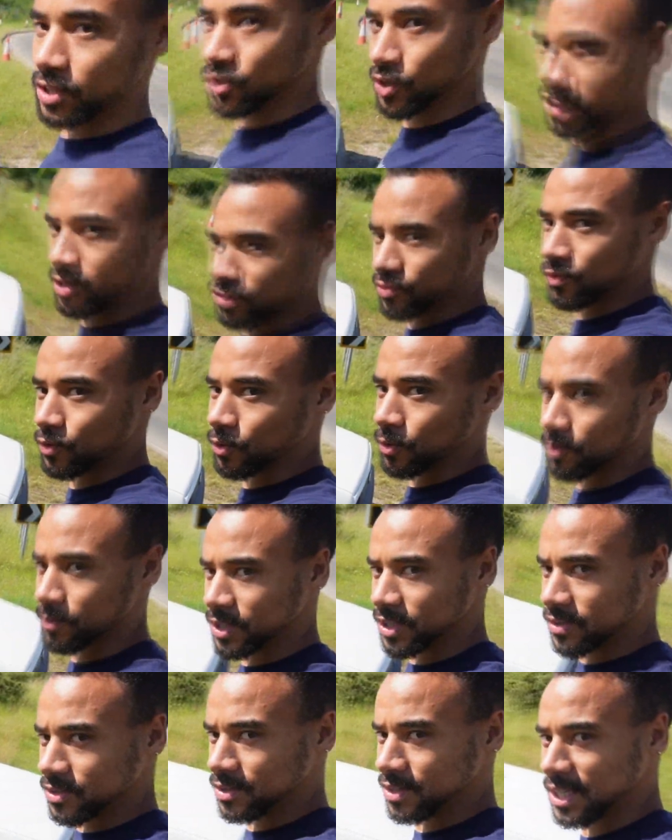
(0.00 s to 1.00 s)

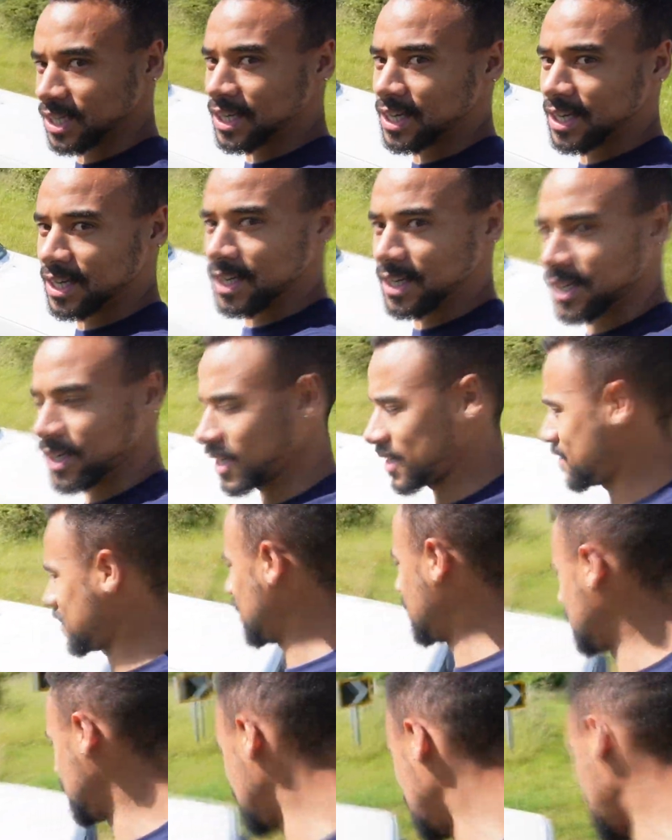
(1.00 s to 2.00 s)
transformed. It's
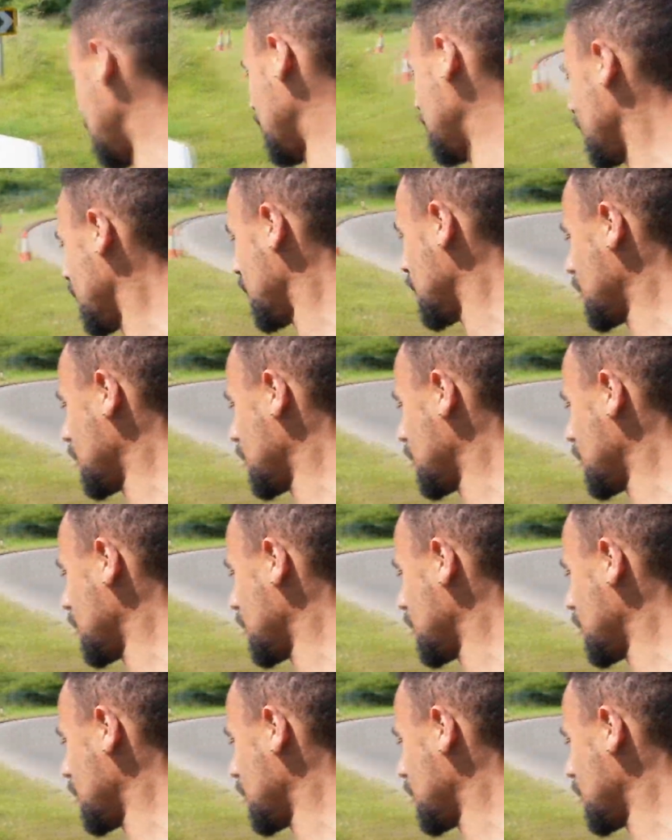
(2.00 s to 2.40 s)
insane.